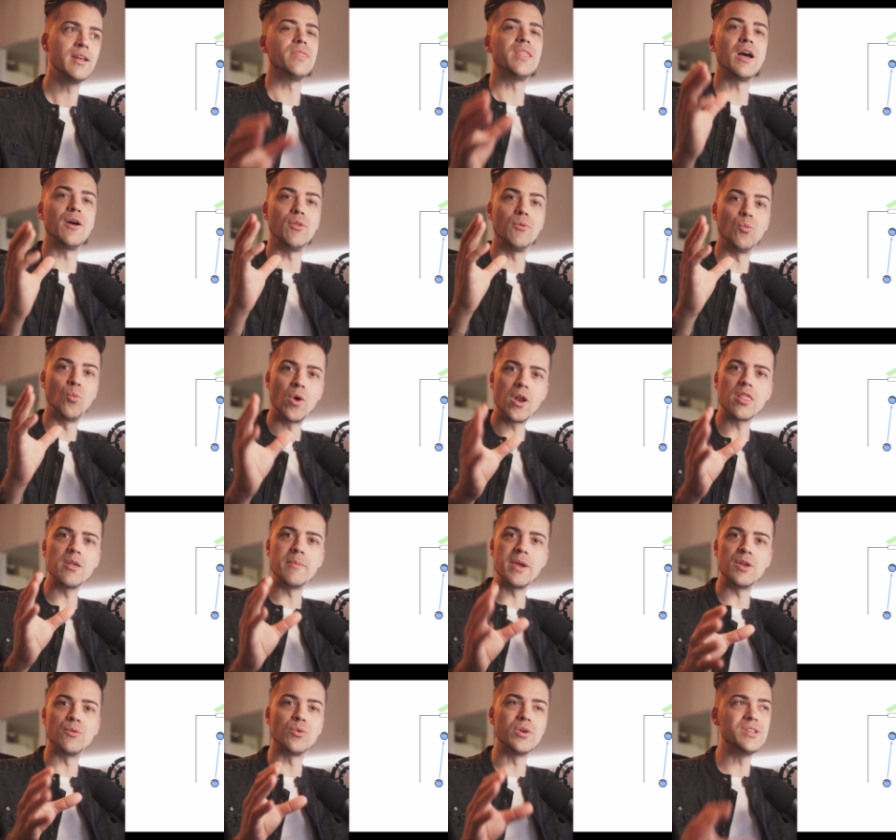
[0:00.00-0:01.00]
Now, one of the
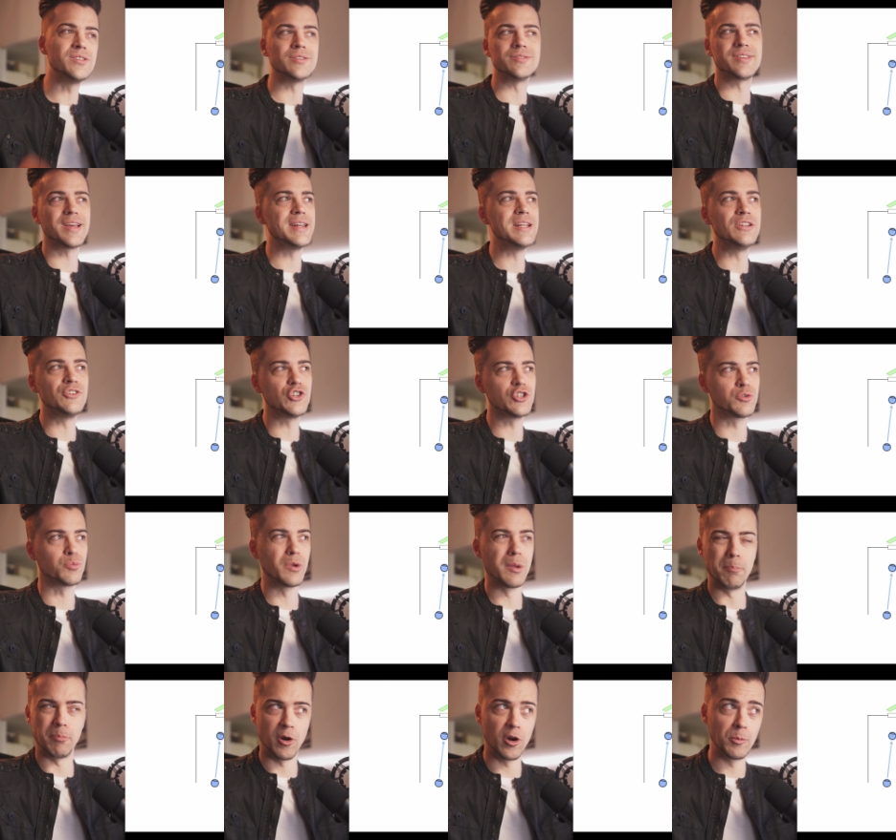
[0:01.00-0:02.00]
main reasons I didn't just
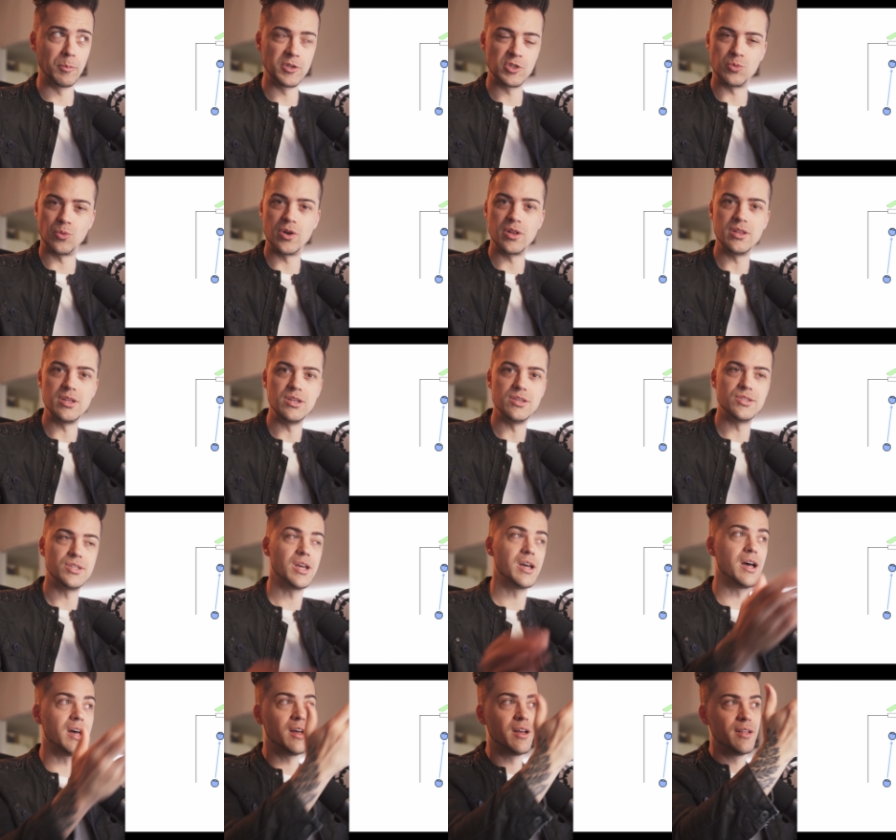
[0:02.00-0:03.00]
repurpose one of these
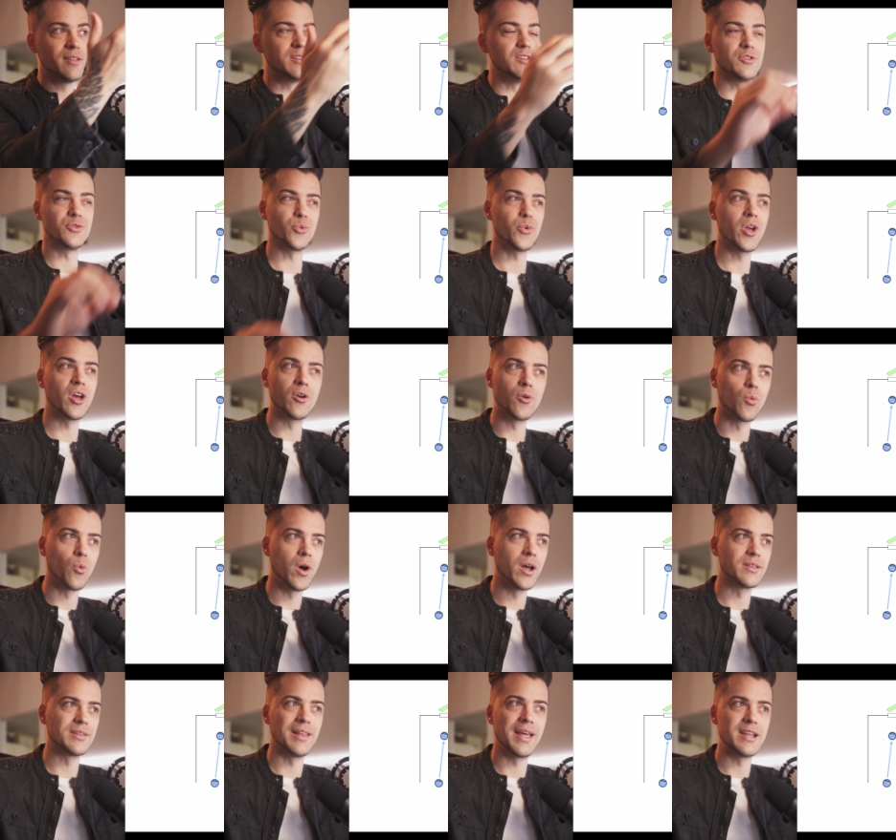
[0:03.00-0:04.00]
300
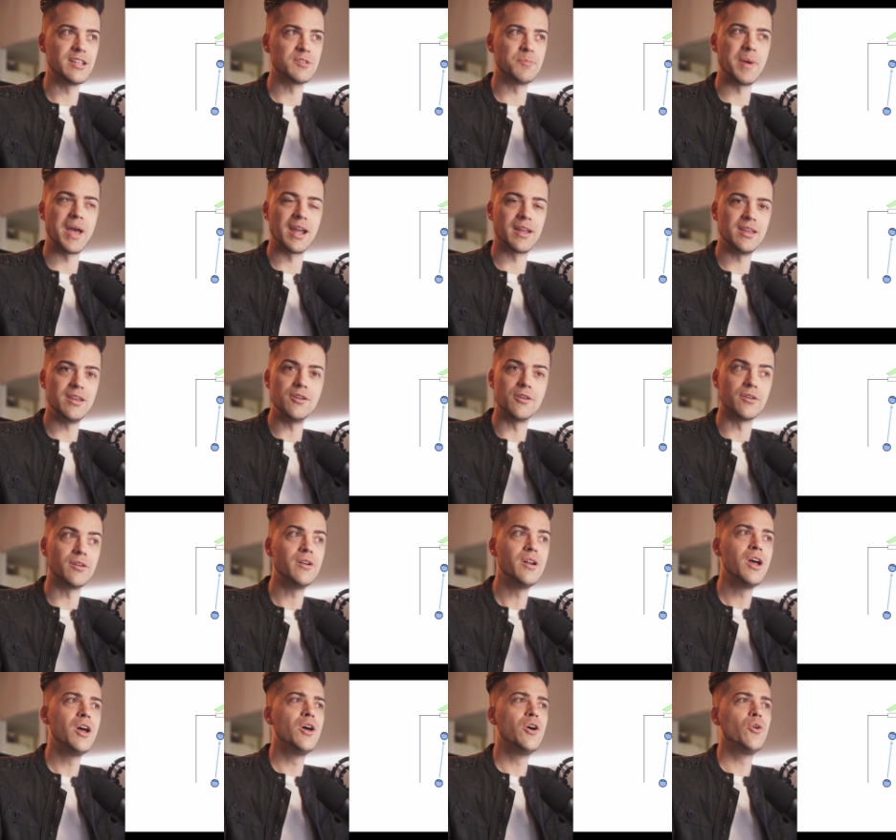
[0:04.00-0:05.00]
watt lights back here
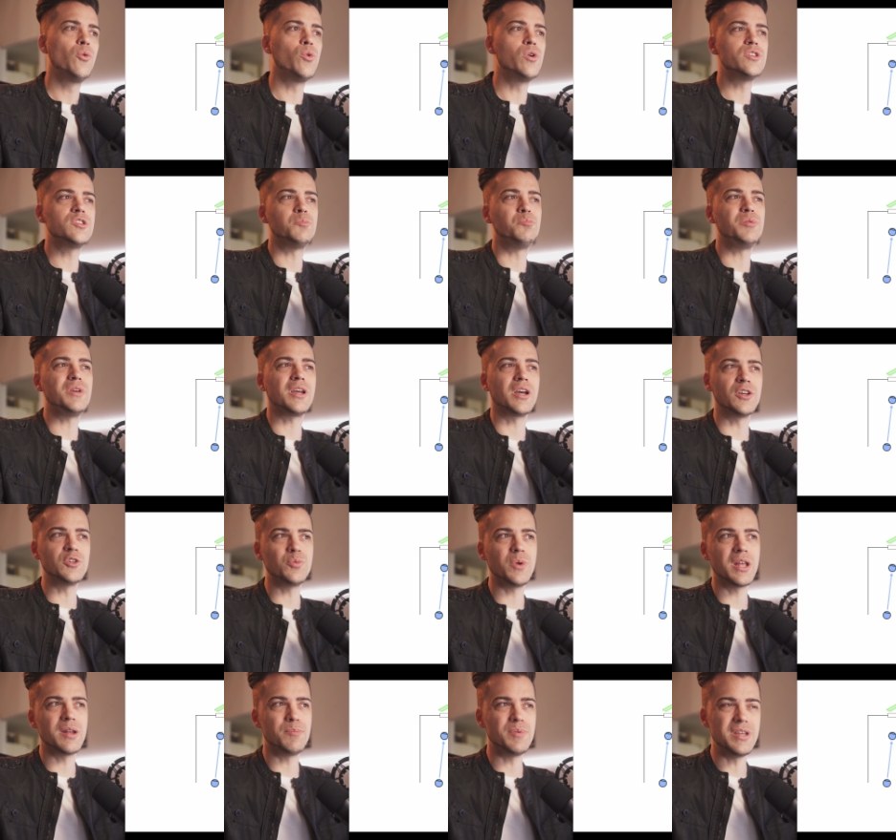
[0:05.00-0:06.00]
was because
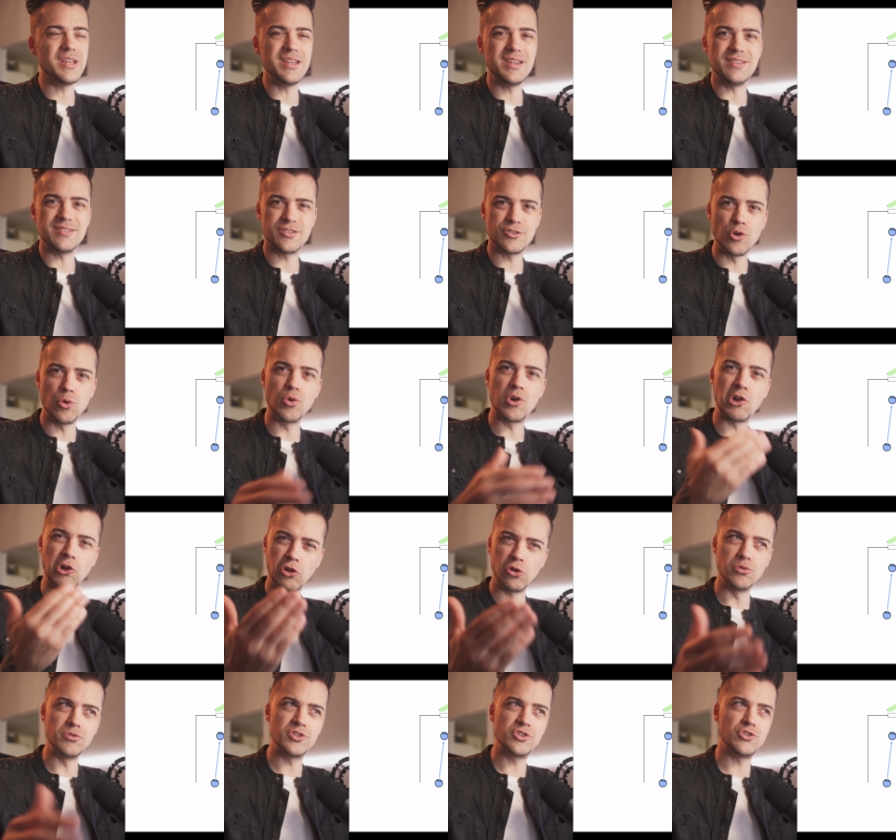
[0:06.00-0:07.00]
we had to be so
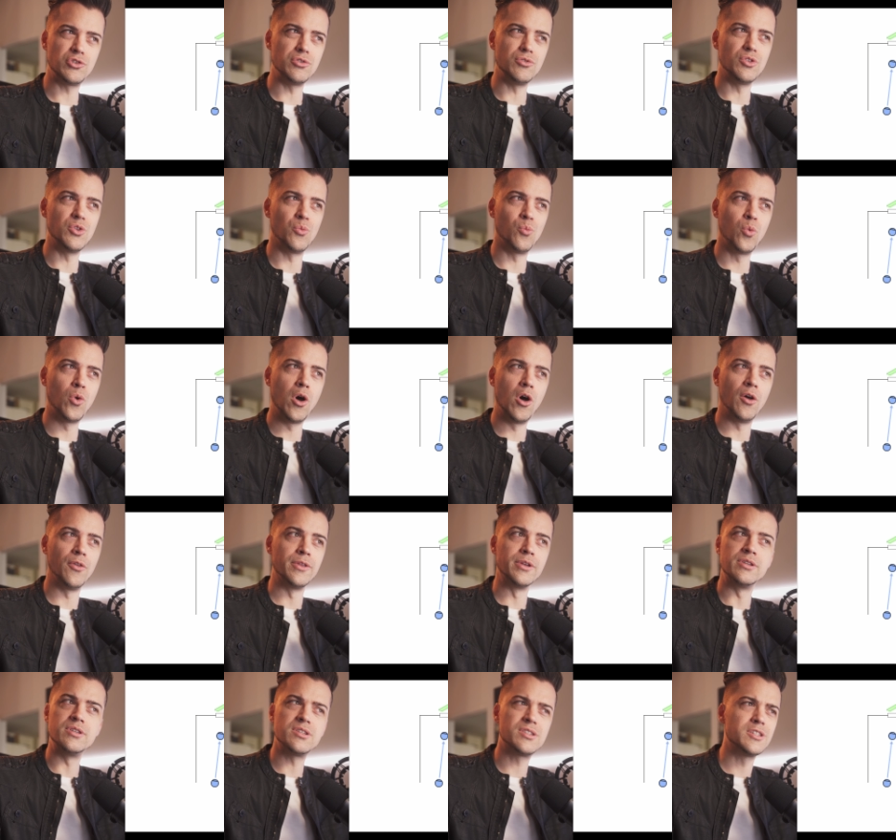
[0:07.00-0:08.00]
close to the wall.
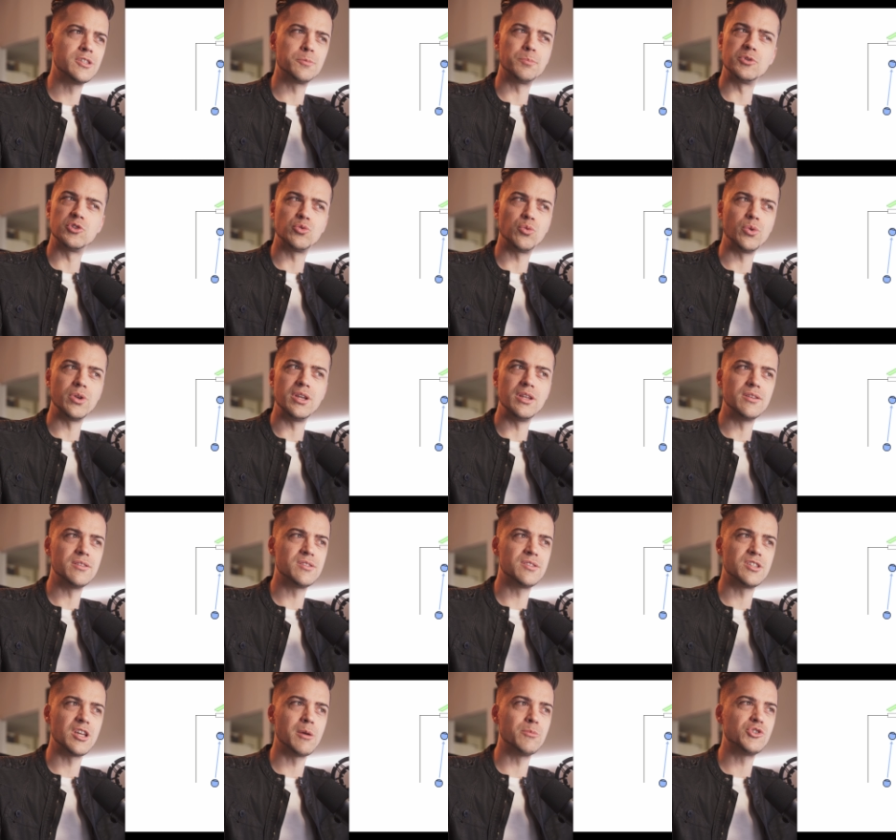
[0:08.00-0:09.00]
The distance between
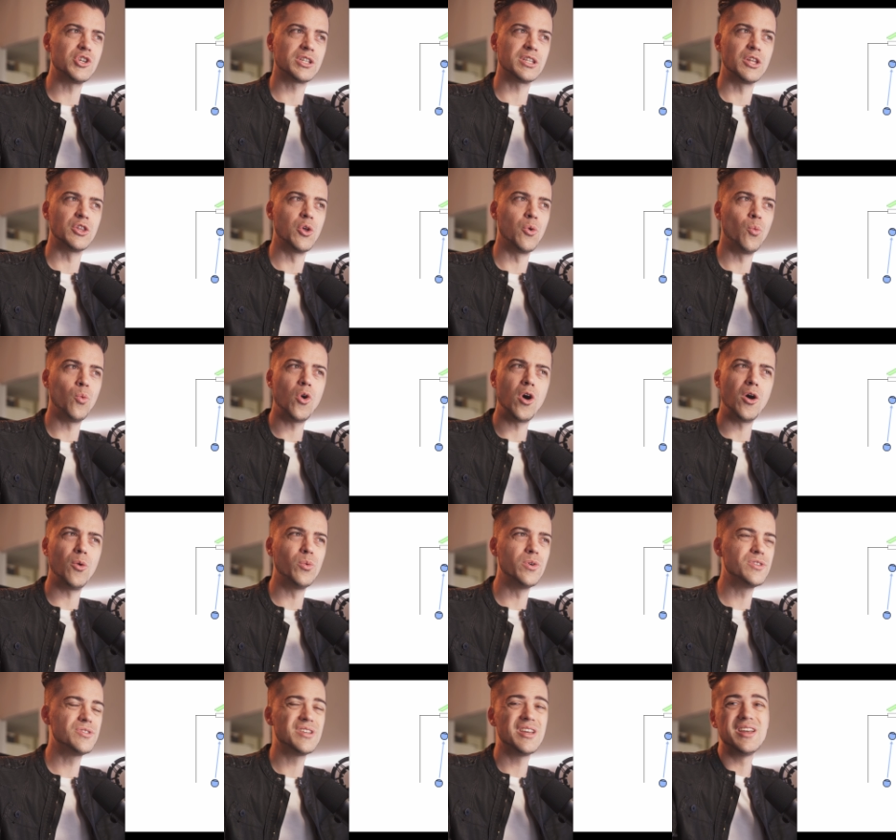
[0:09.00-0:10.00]
subject and the wall
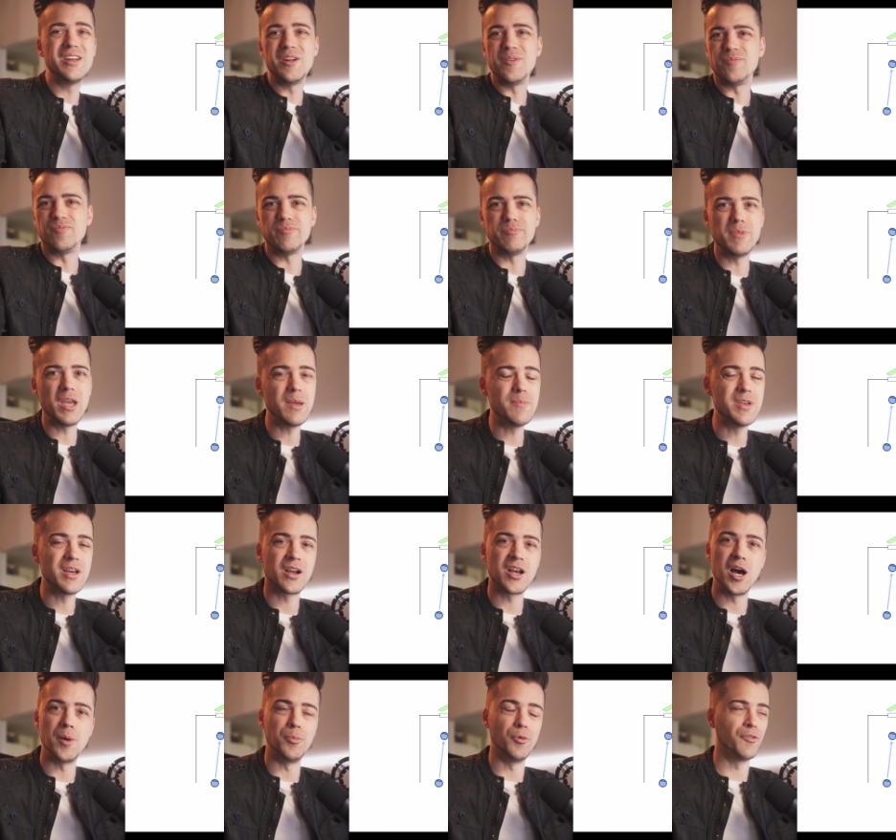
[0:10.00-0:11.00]
was maybe a couple